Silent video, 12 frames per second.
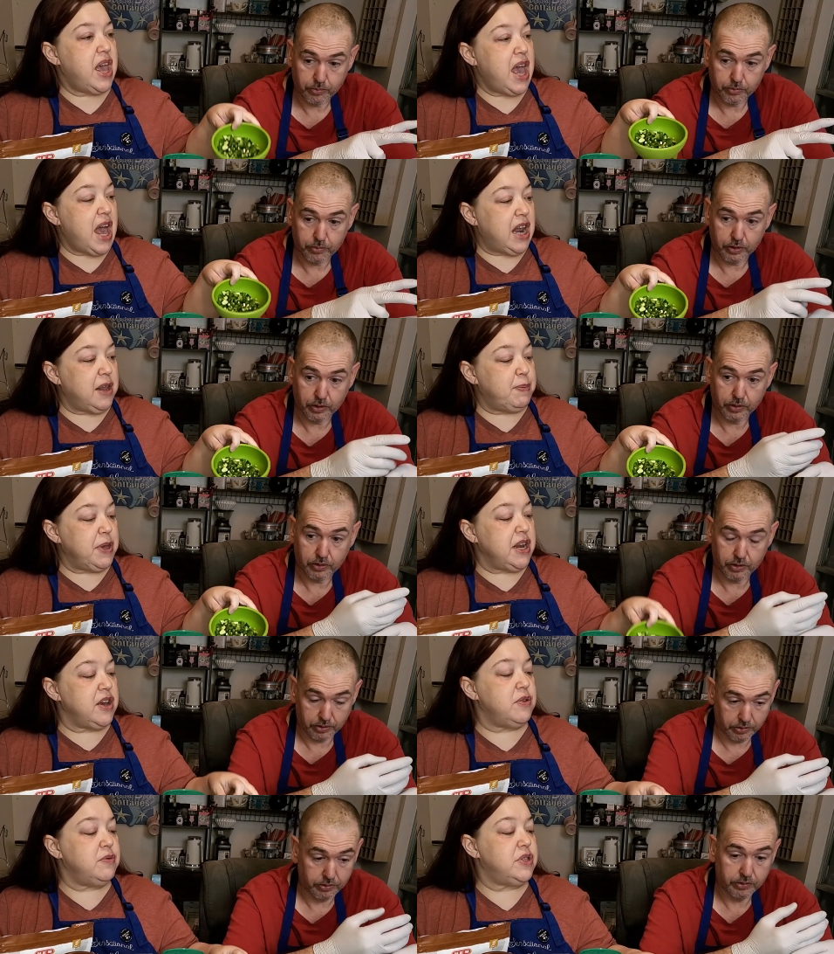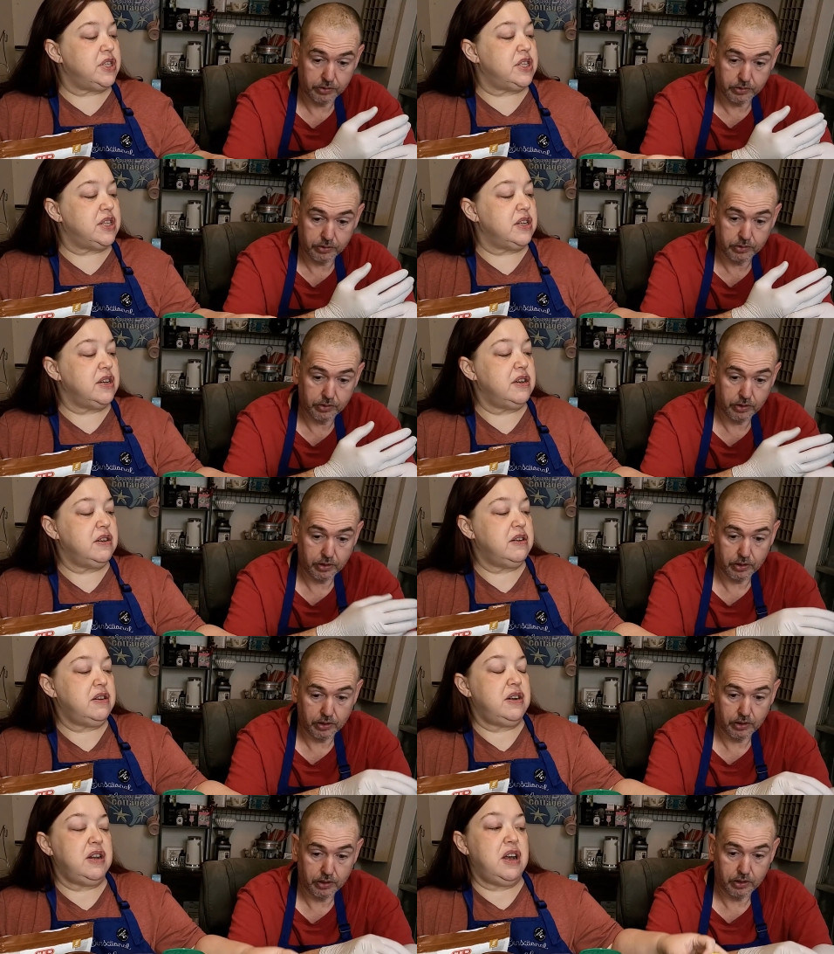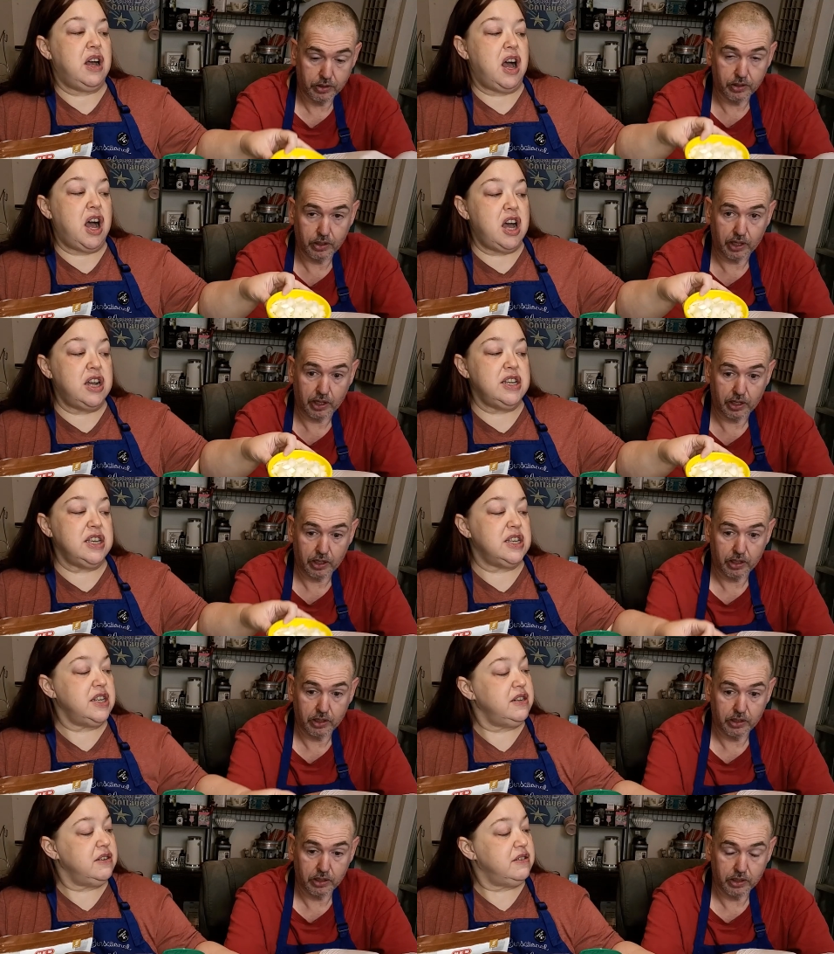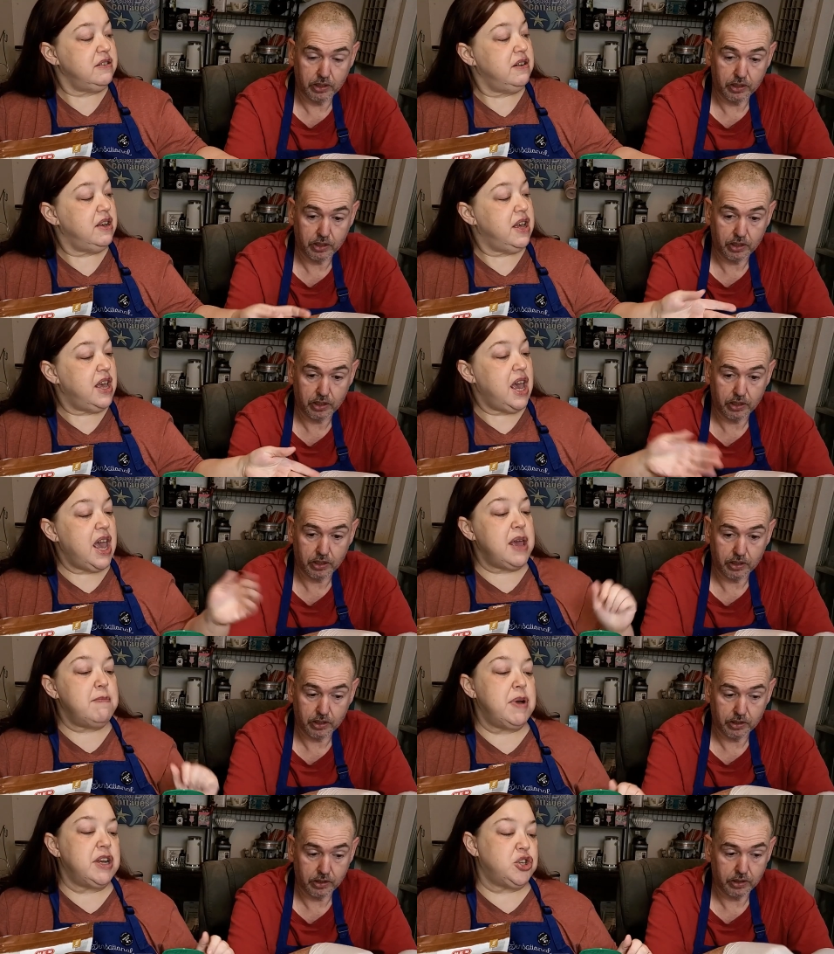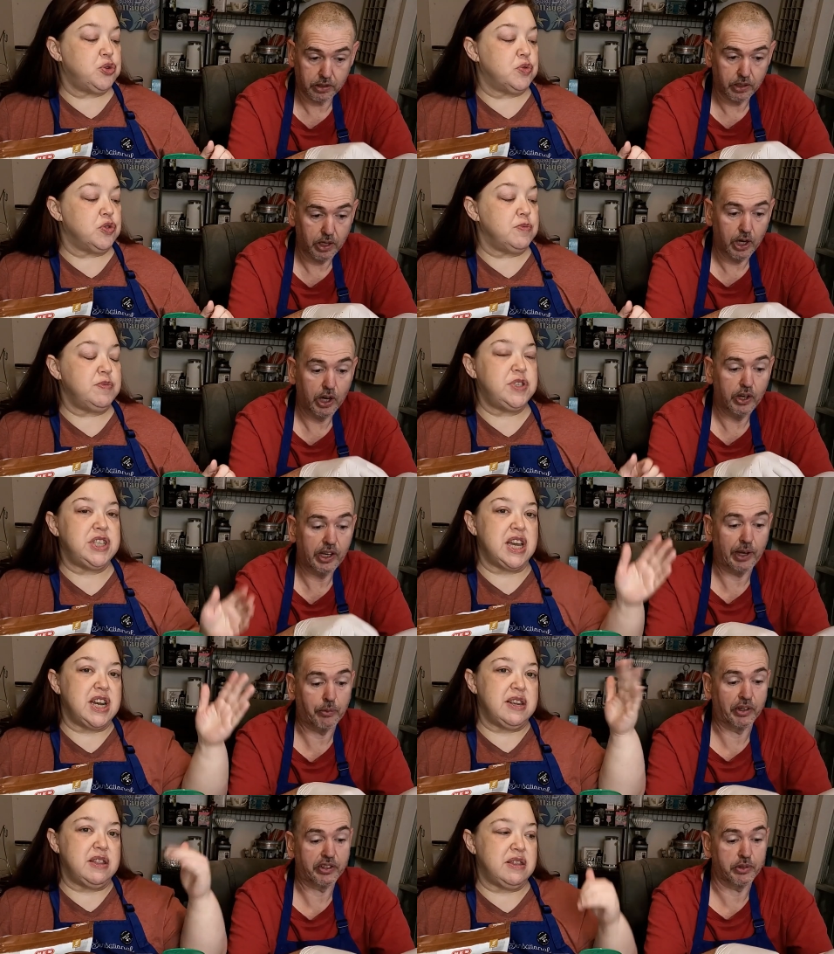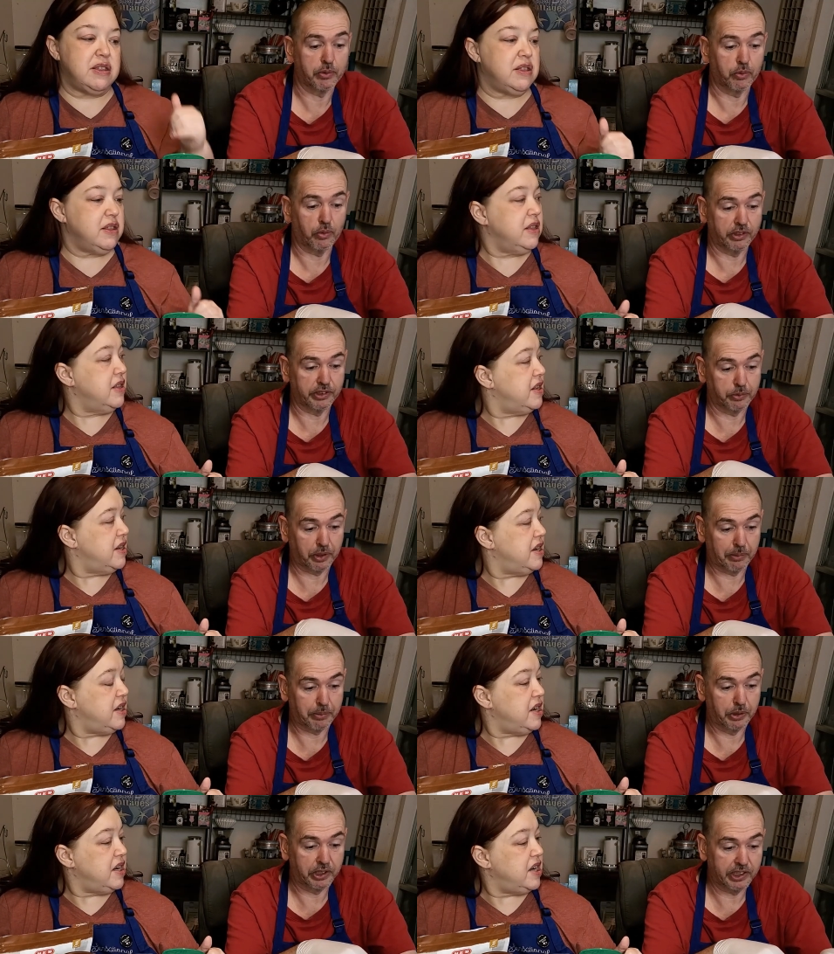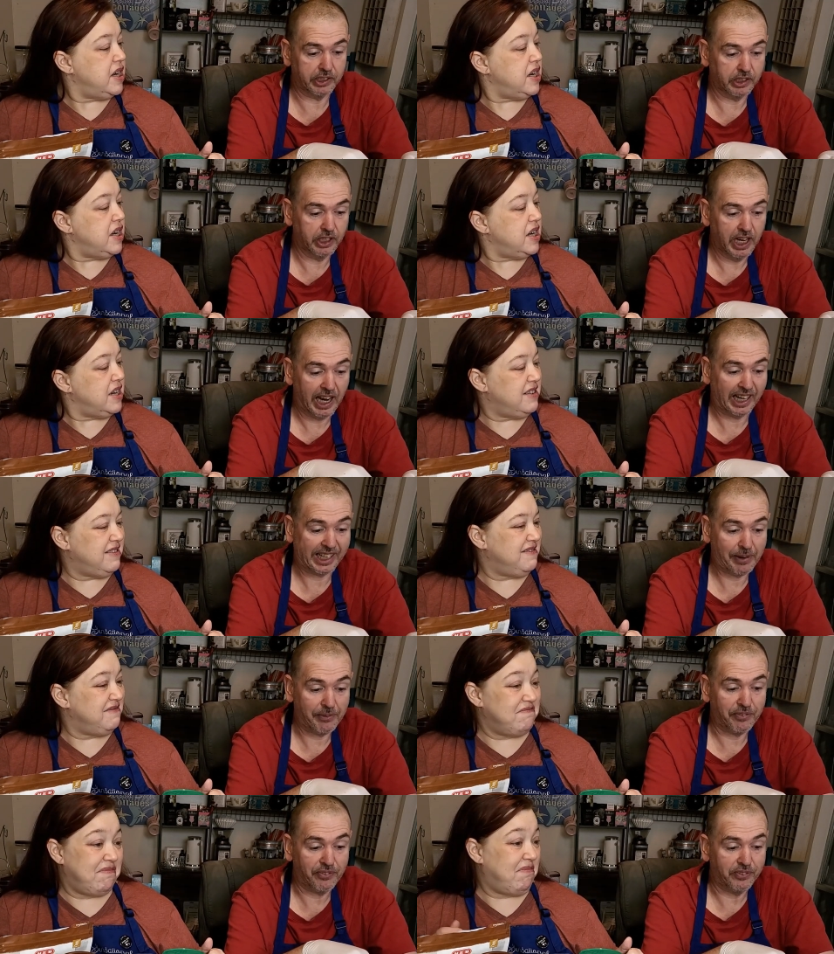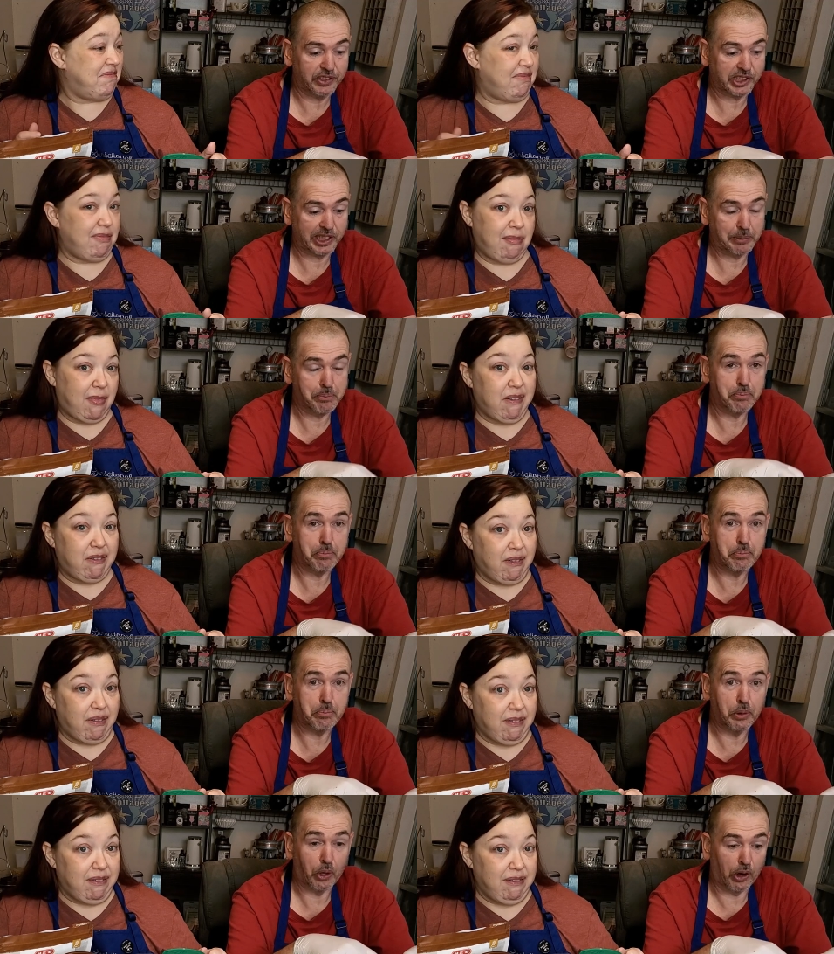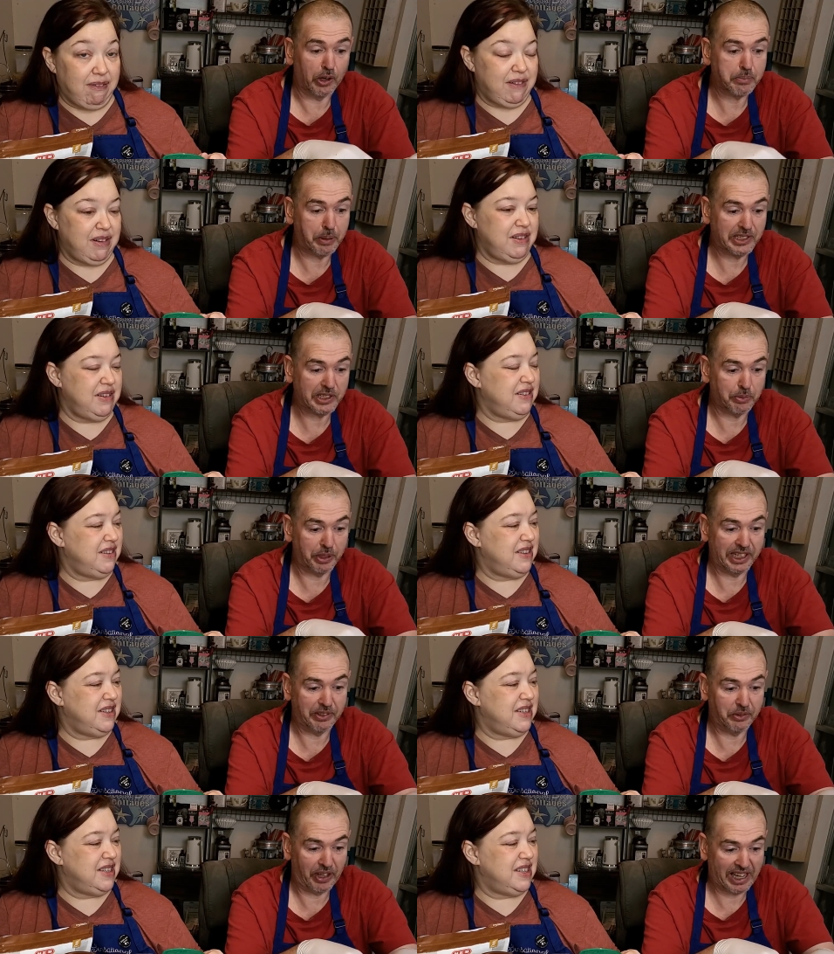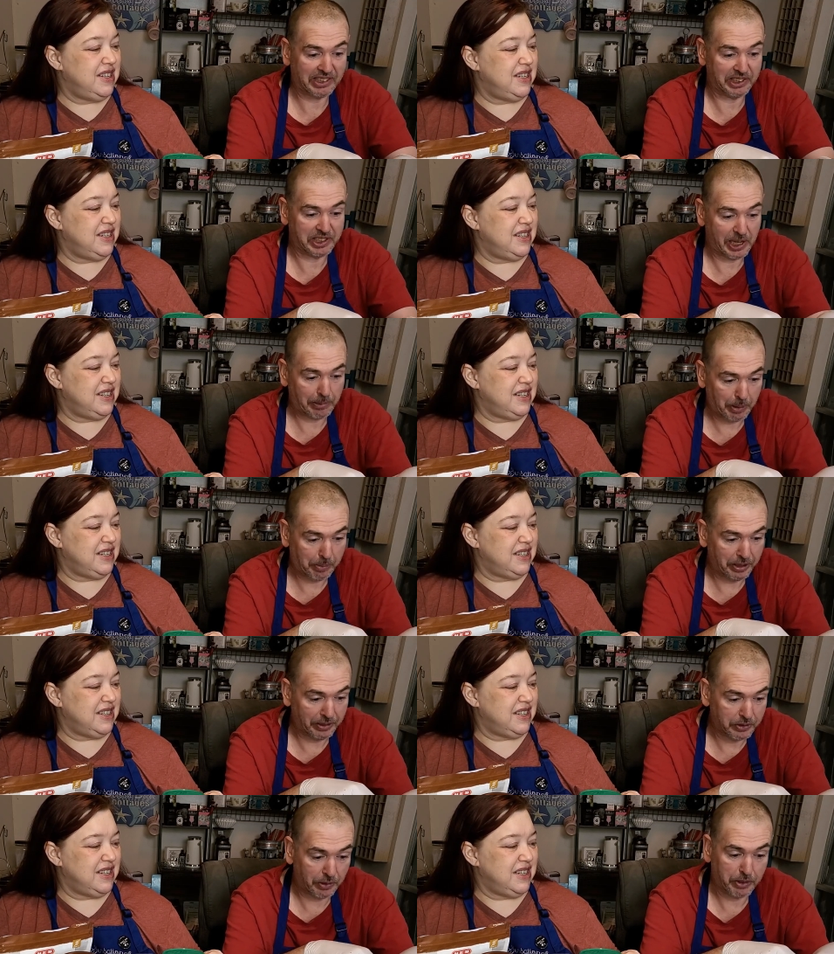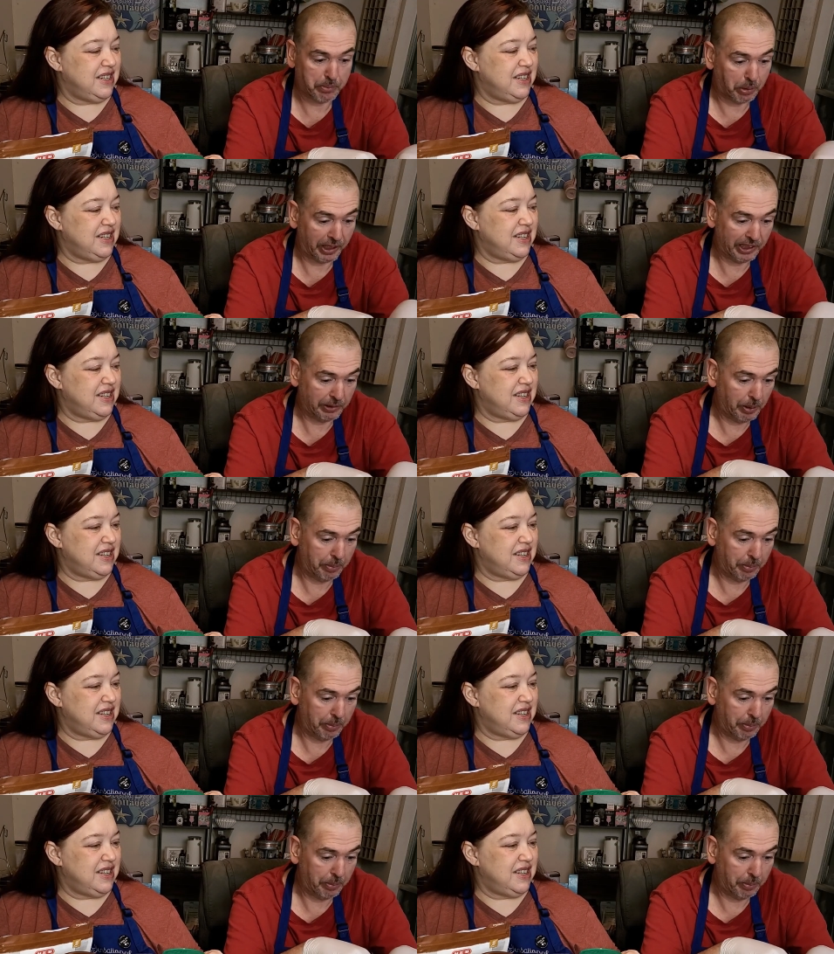Speaker 1: jalapenos, onion, and mushrooms.
Speaker 2: And what you're wondering what I'm doing here, I kept seeing large pieces we didn't actually chop up enough, so I'm just breaking them